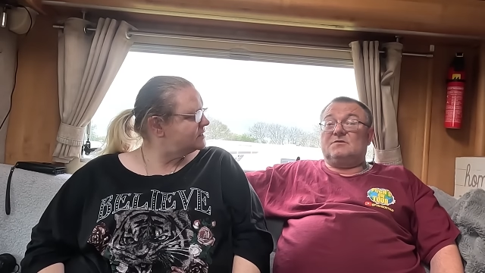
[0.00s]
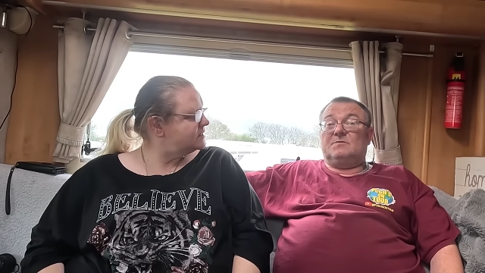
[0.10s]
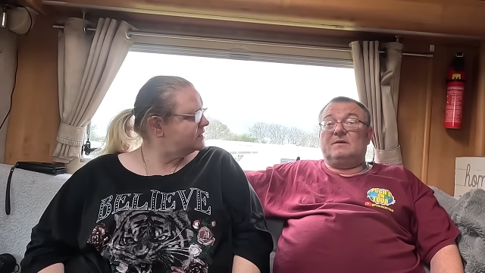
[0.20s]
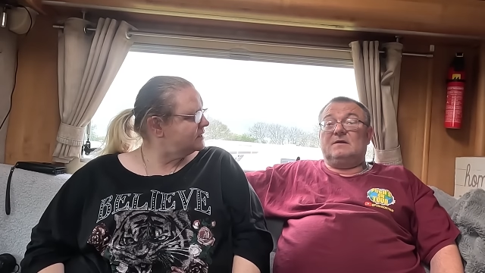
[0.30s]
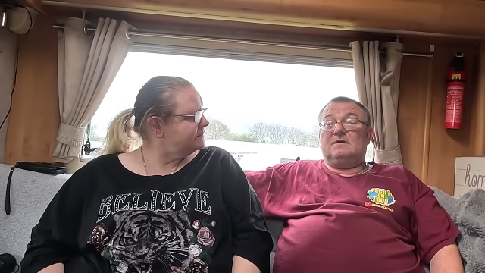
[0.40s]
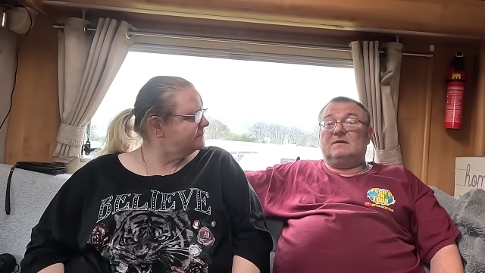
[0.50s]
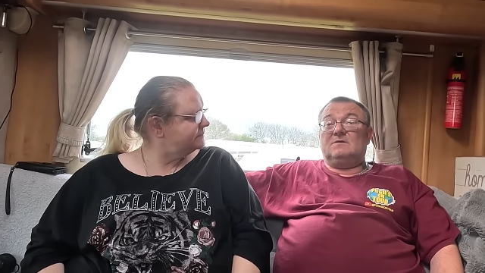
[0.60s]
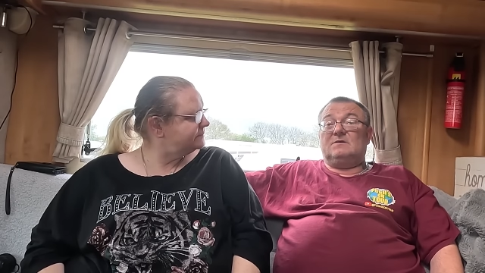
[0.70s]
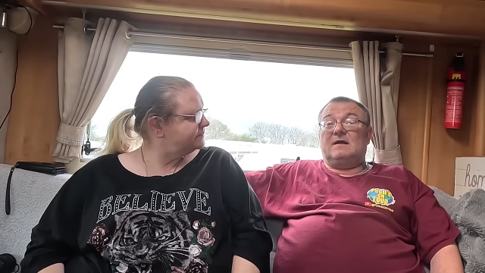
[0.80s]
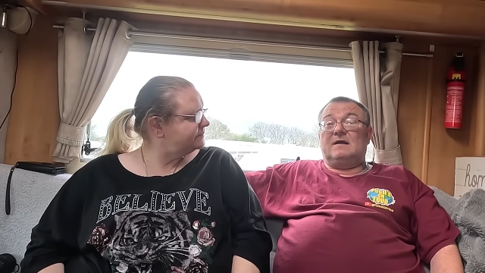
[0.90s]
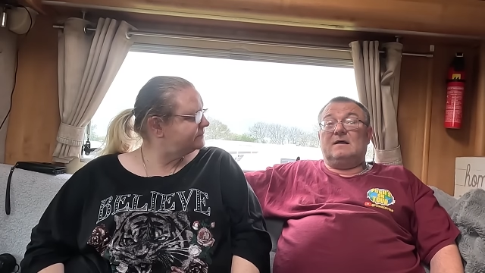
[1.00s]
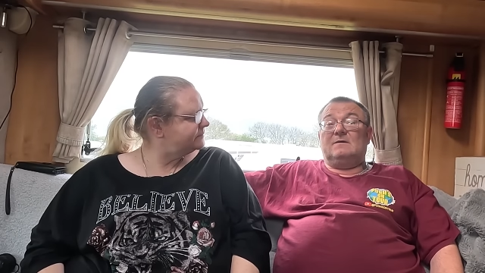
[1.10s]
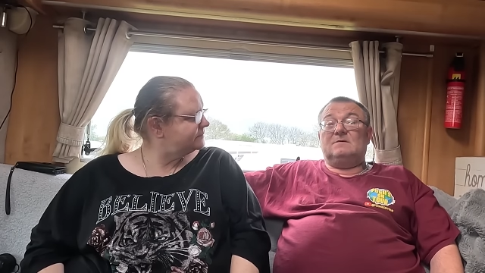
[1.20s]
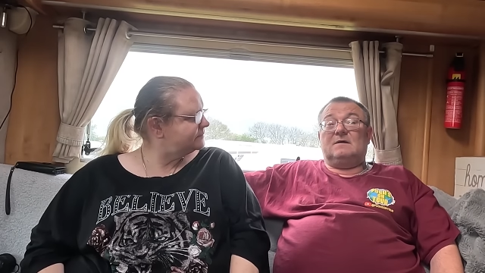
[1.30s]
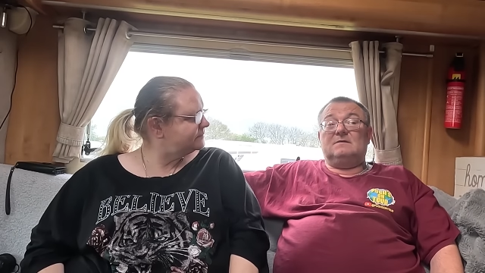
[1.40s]
Speaker 1: should See be a, a, good night out,
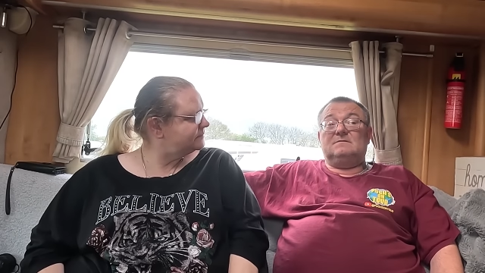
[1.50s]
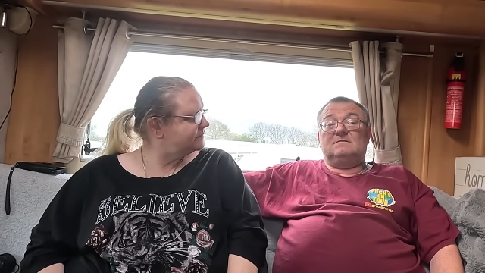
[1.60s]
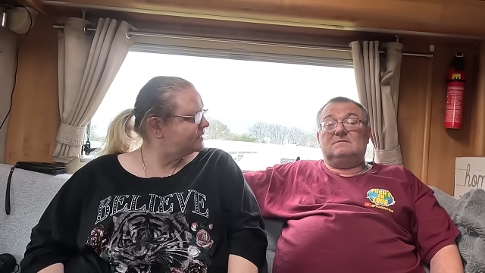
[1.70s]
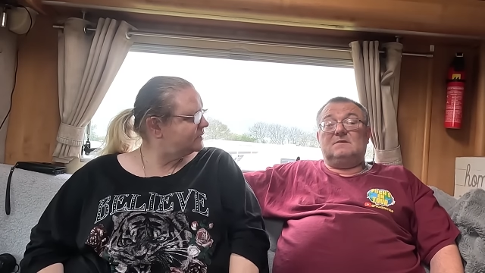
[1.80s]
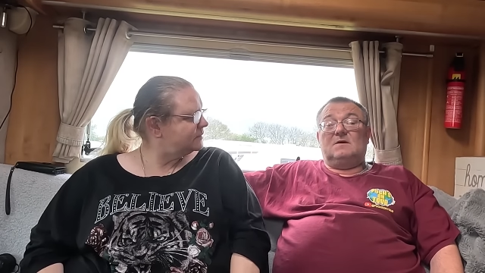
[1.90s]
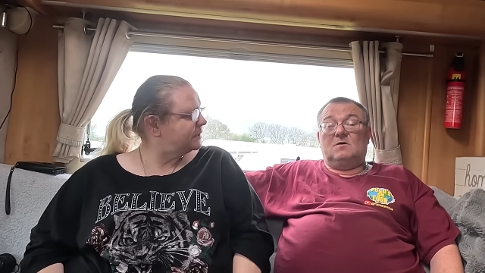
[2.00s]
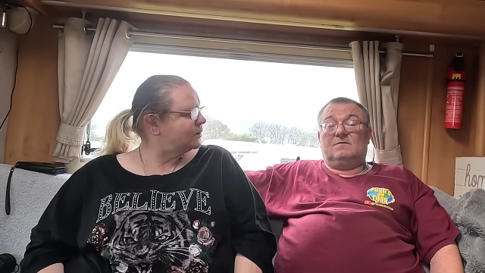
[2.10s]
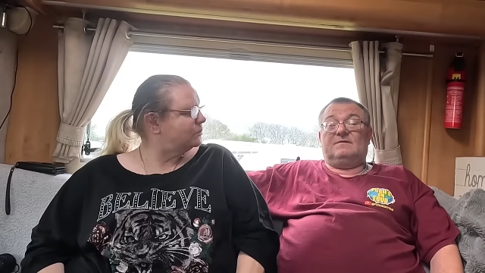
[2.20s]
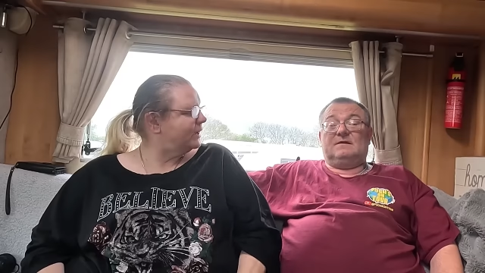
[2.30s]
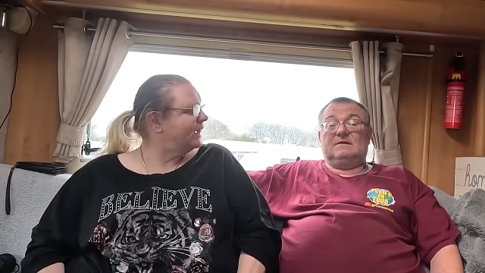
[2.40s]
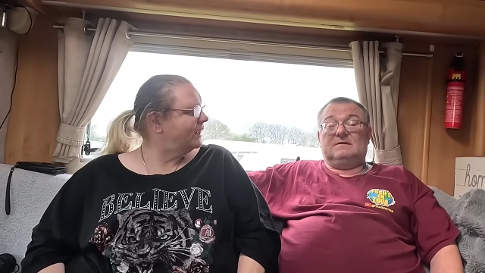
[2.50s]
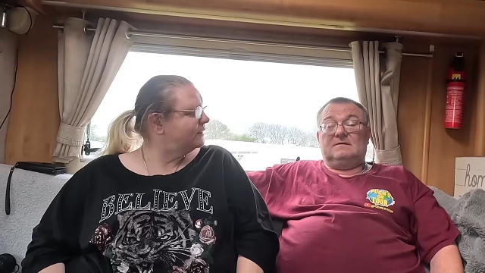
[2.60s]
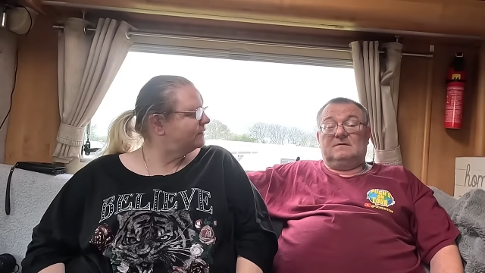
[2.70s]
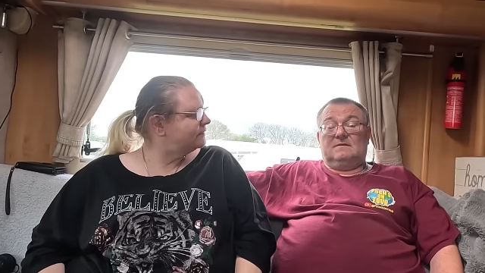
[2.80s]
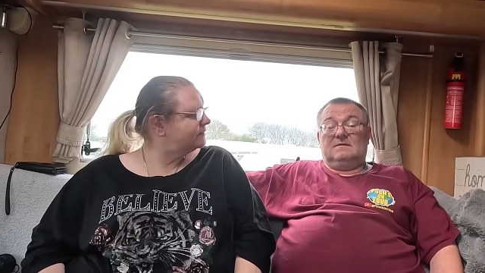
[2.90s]
that. Hopefully. A good weekend.
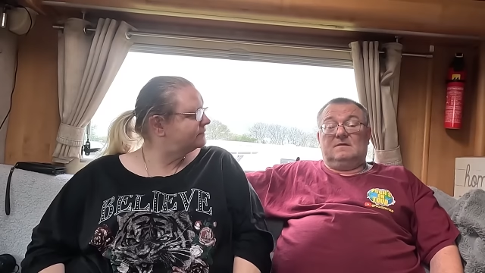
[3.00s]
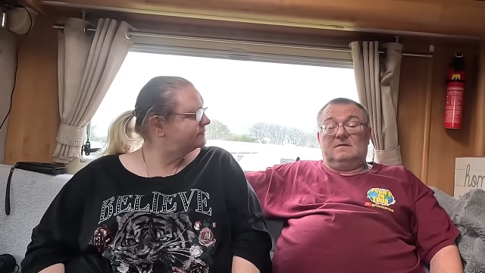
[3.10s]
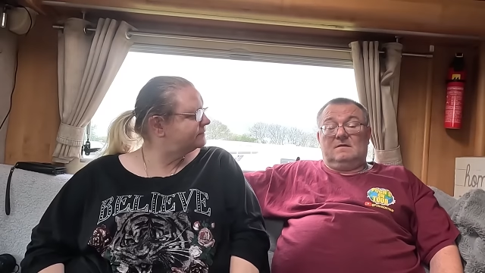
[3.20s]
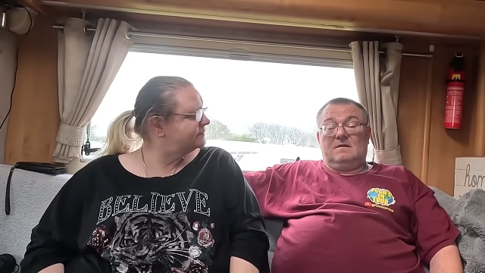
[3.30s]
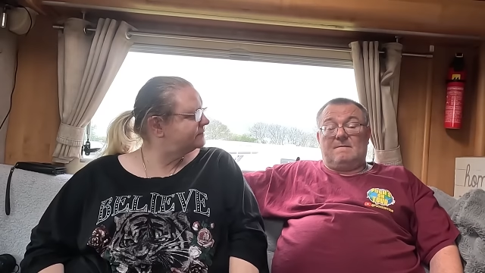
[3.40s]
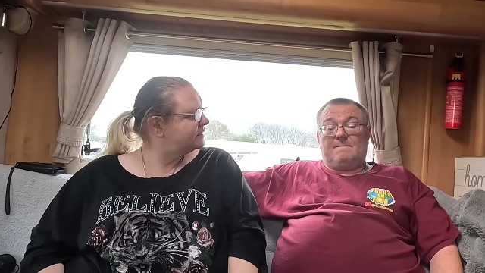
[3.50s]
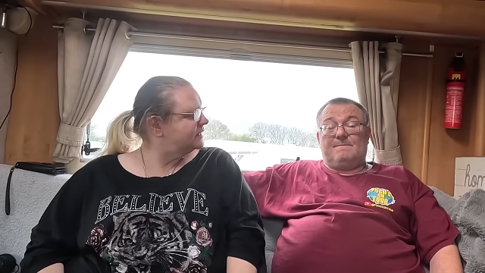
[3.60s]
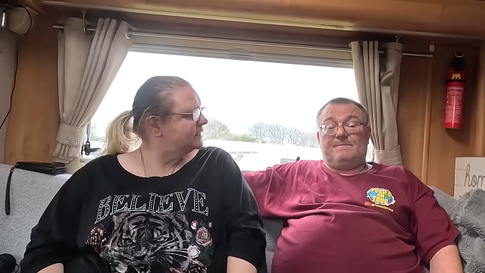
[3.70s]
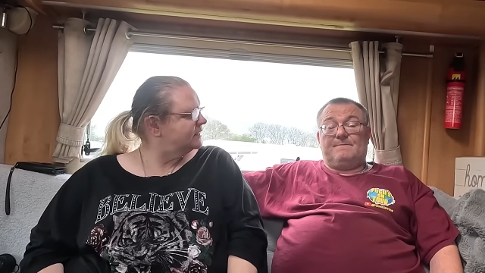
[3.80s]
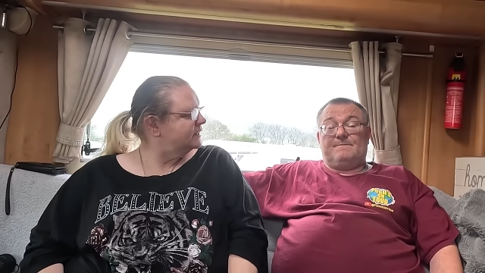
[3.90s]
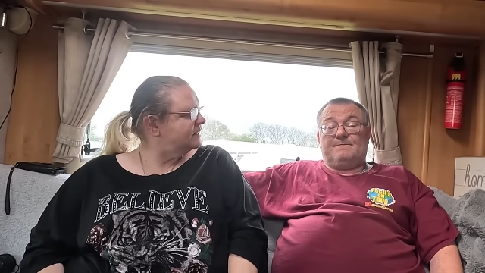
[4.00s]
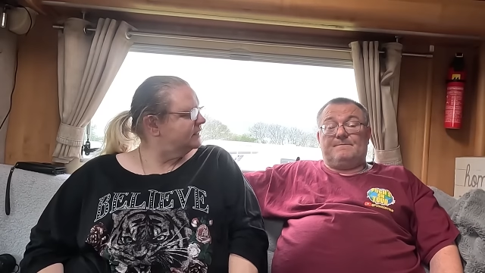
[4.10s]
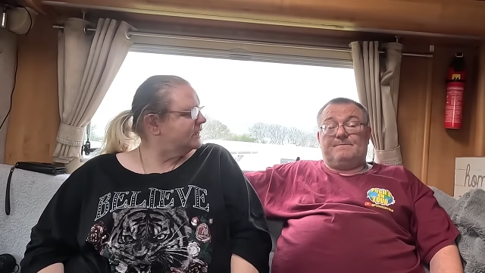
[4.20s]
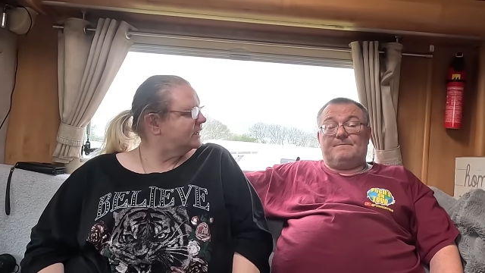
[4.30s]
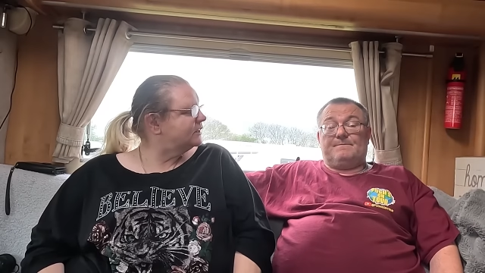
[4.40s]
Yep.
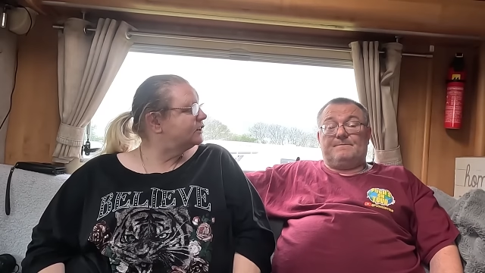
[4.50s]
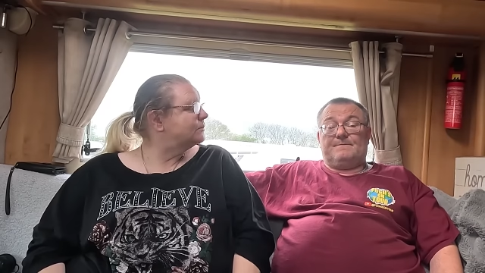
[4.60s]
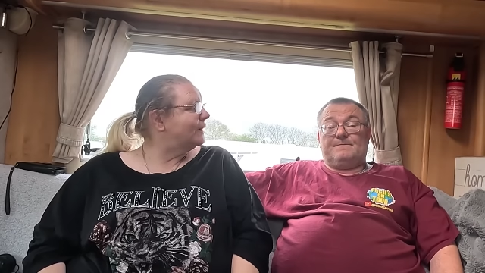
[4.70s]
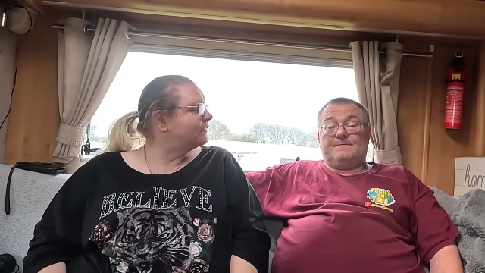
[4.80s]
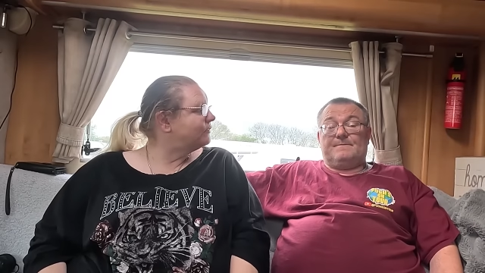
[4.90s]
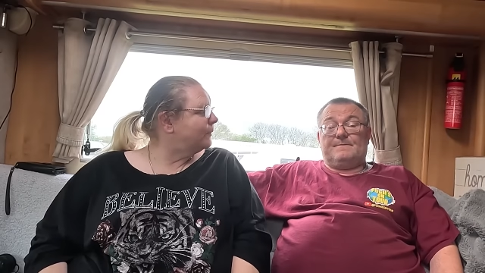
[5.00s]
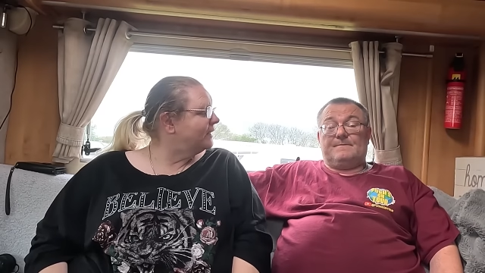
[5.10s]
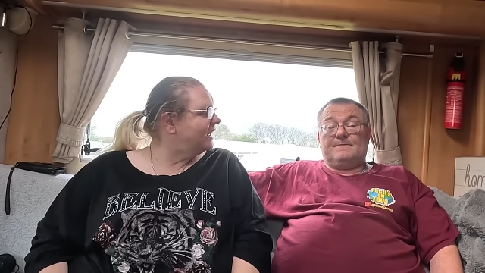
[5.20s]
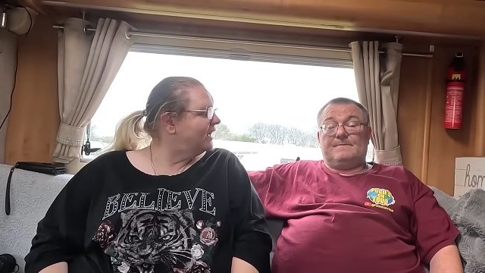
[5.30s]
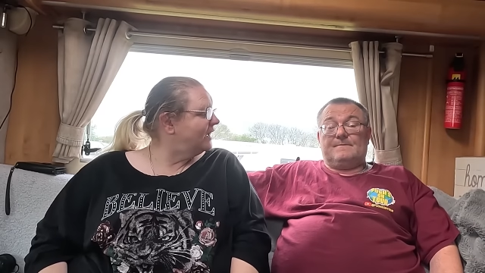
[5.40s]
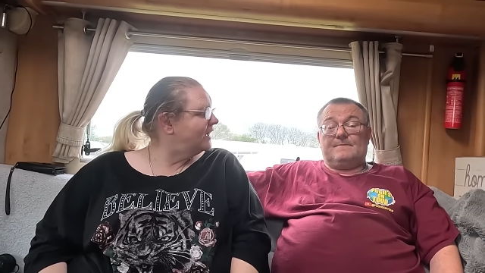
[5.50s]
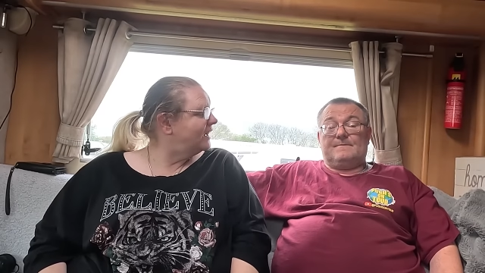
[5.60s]
Speaker 2: And you could do wax throwing there.